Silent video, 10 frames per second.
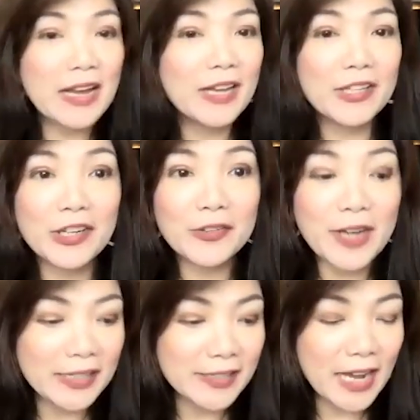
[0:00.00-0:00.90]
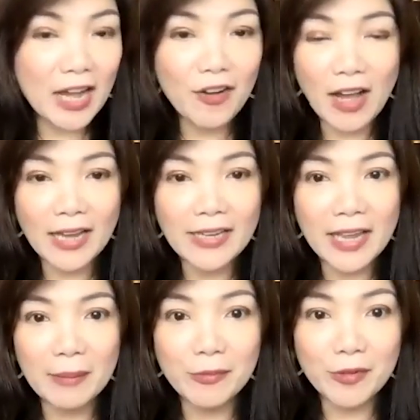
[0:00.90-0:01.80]
You know, right now I
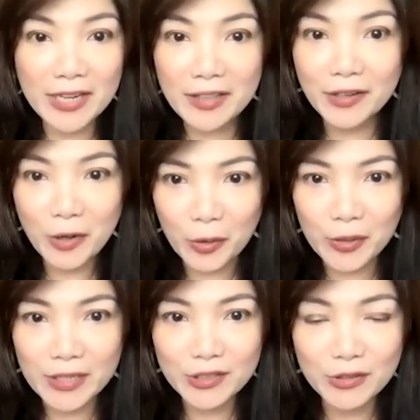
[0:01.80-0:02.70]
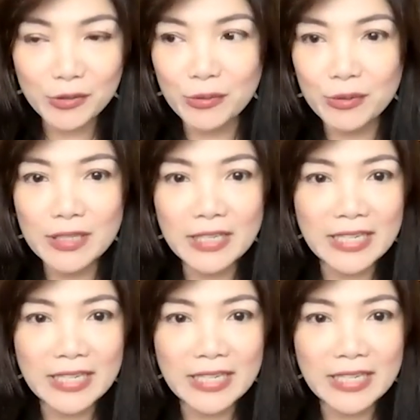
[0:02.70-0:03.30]
am running the coding school.